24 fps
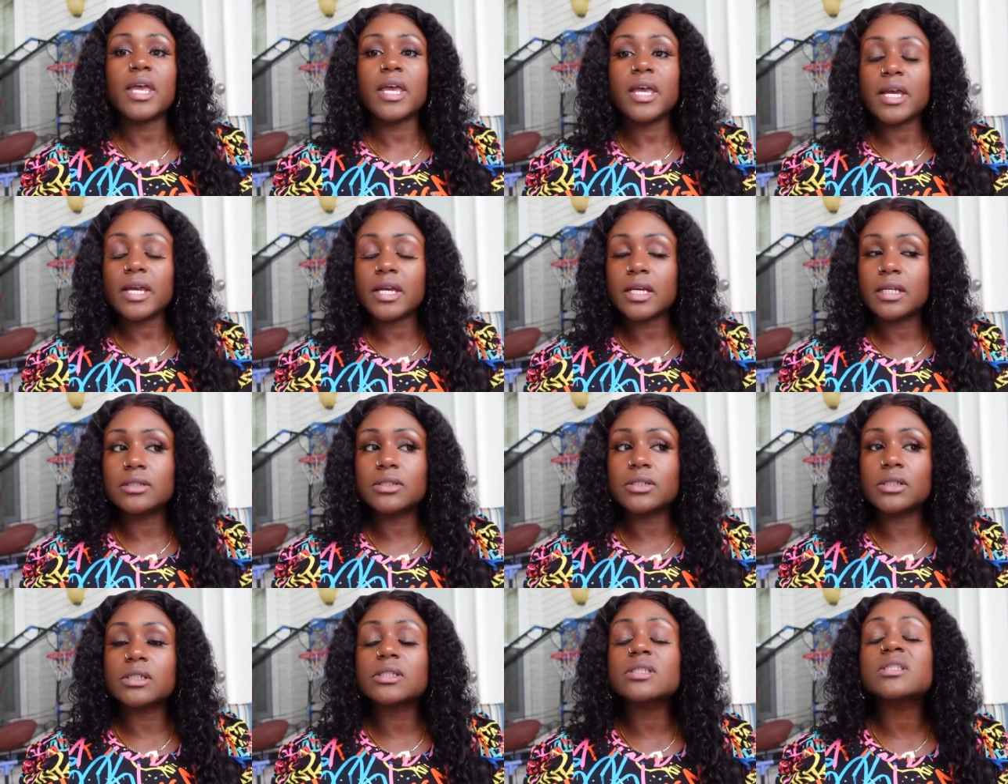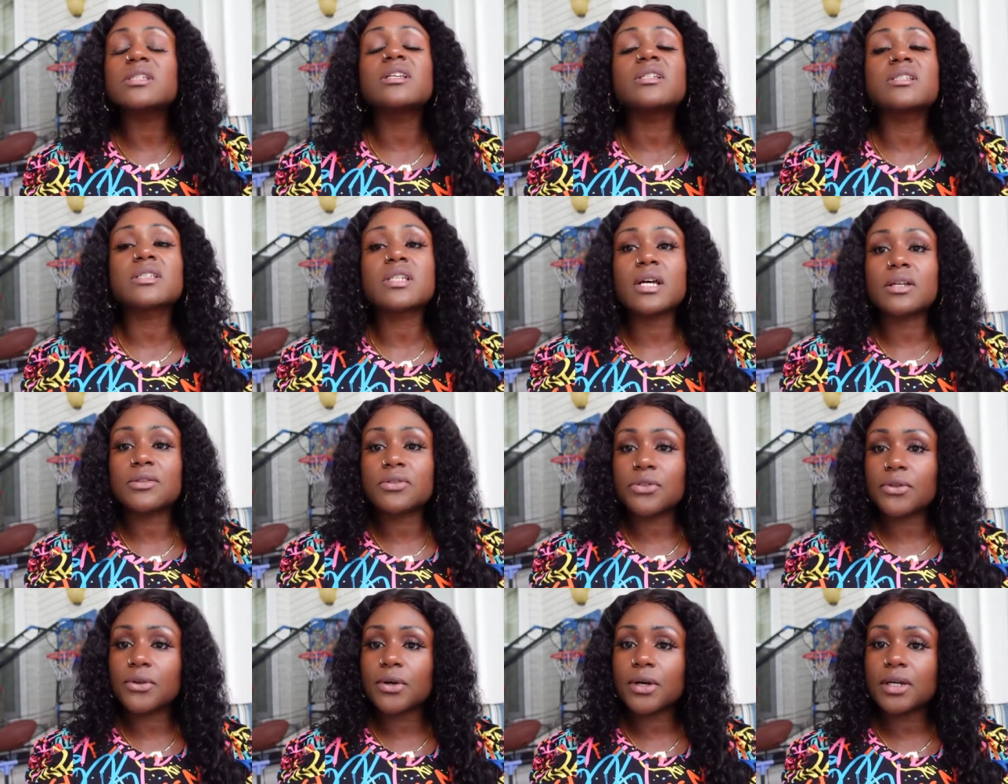And just as
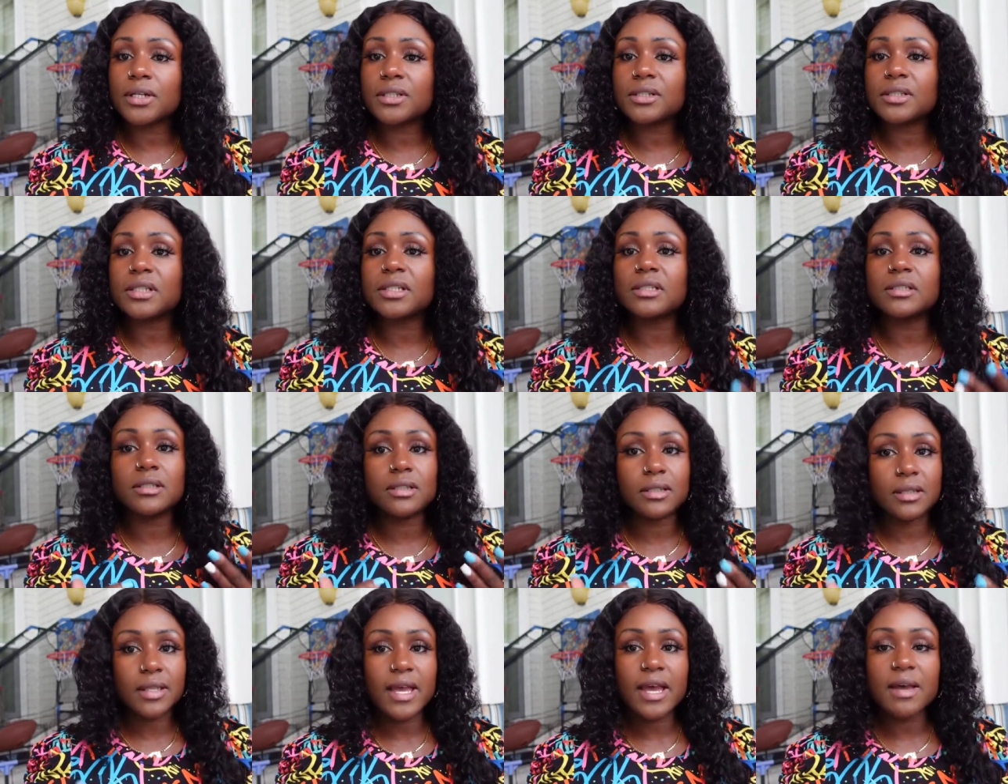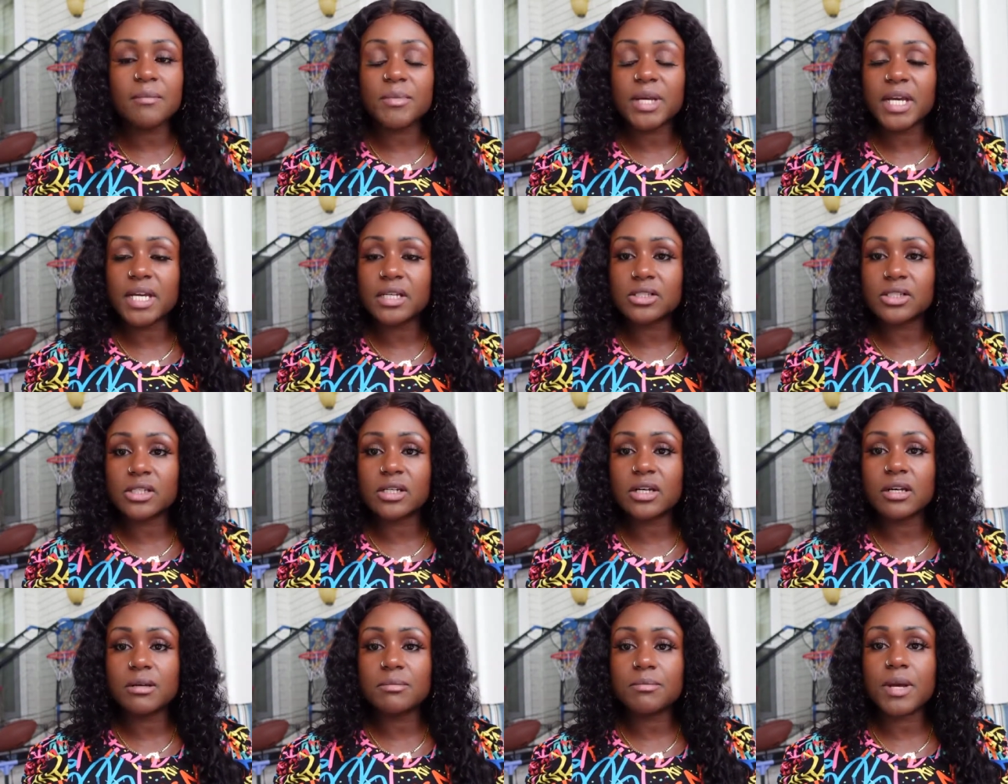I thought, it did not
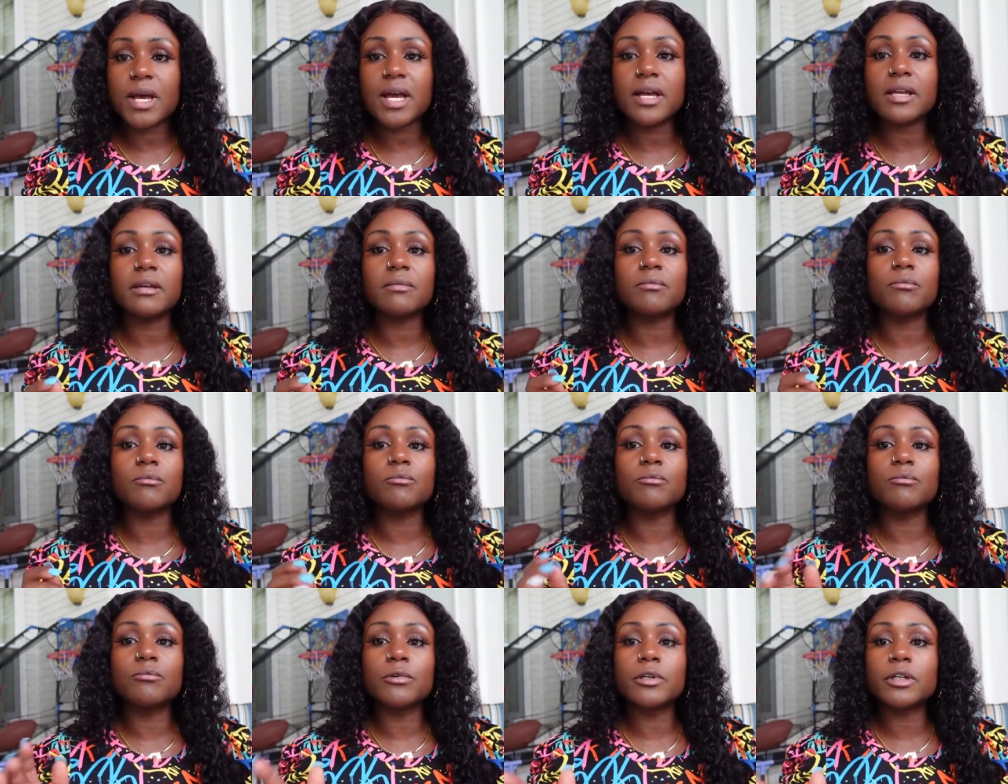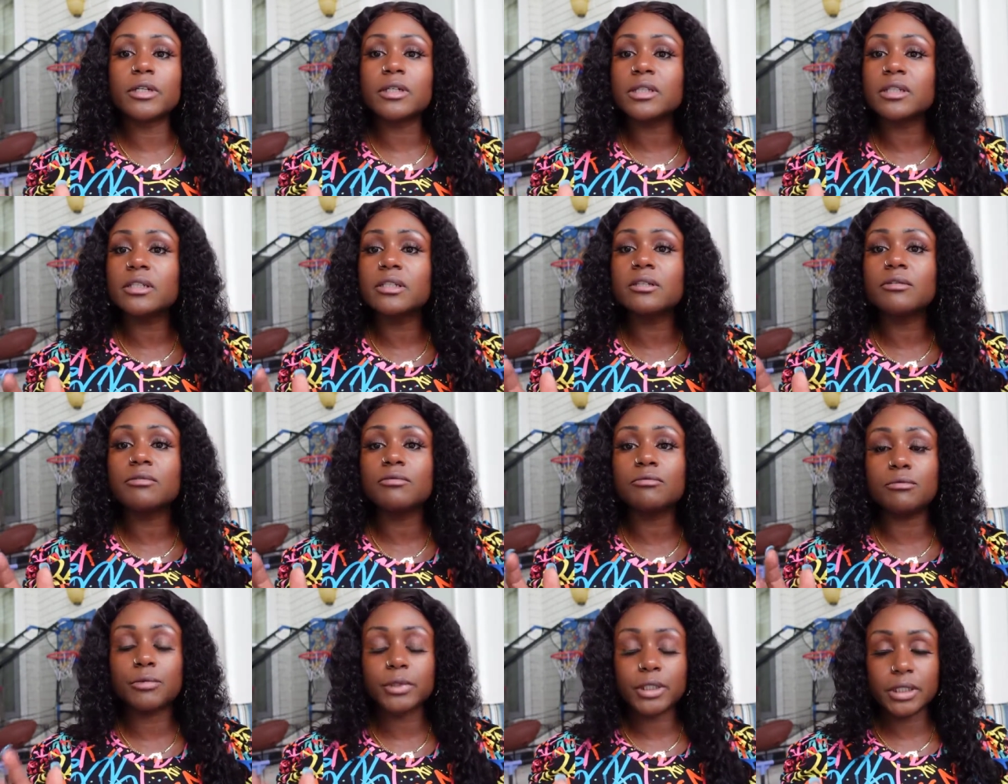match up. I am
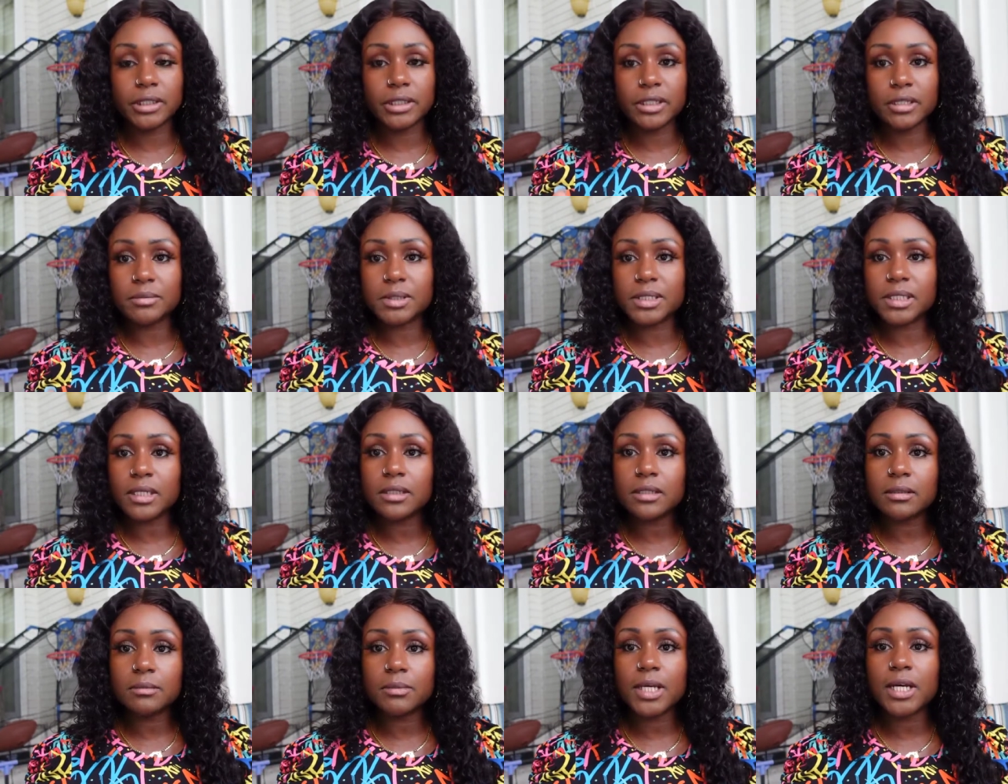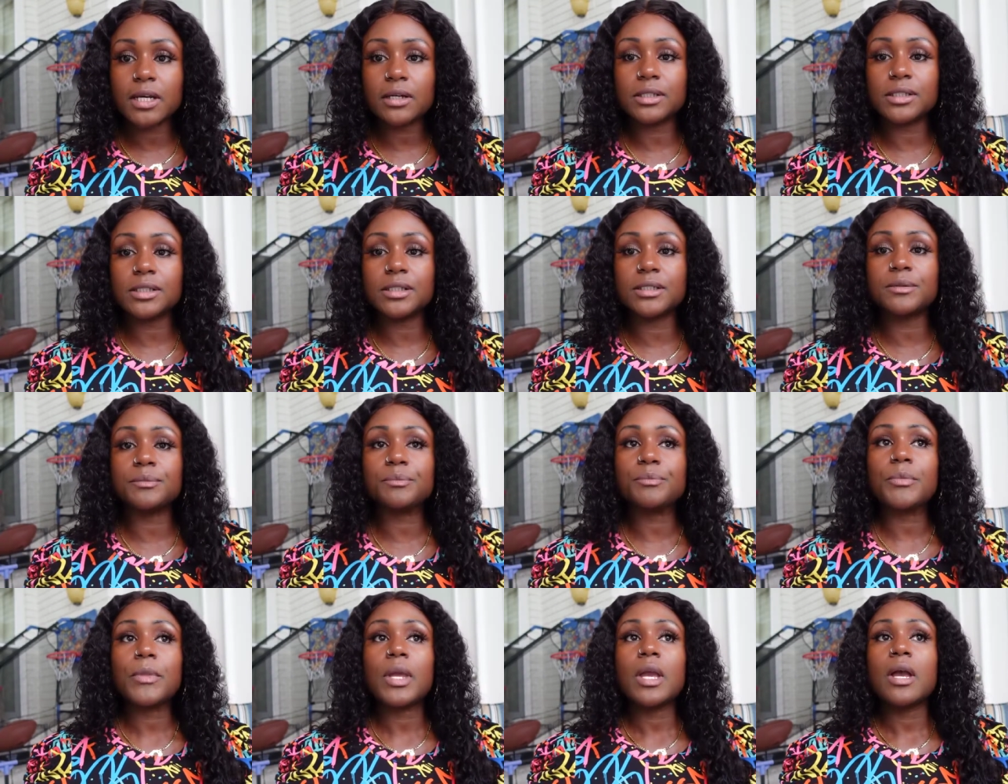really, really upset about
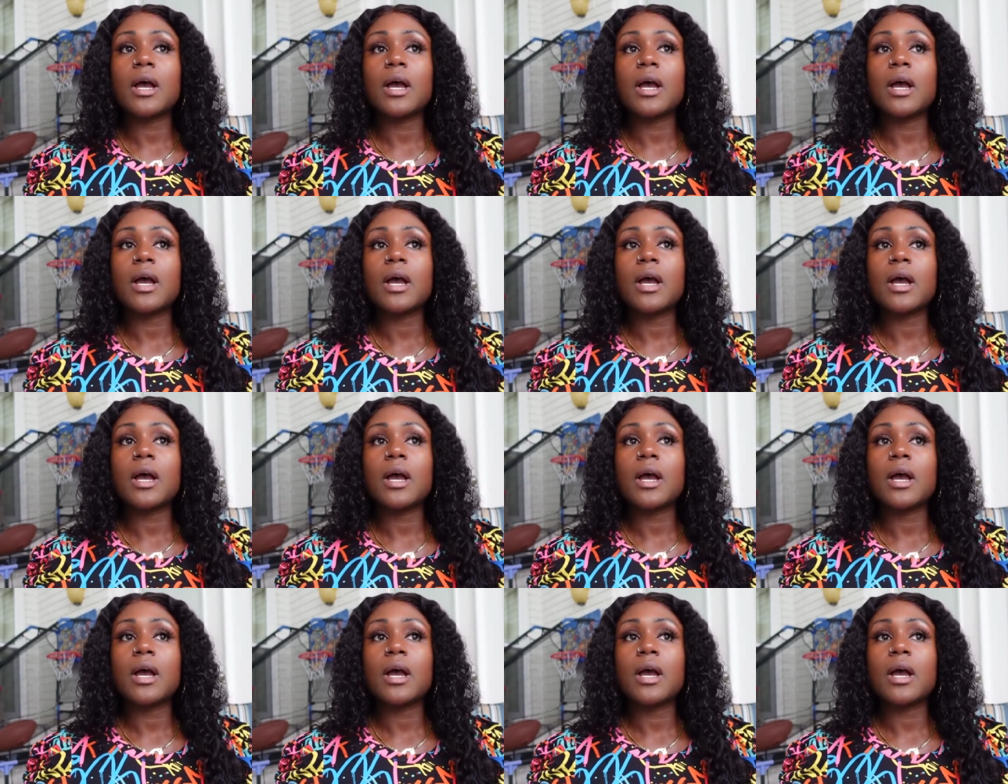it.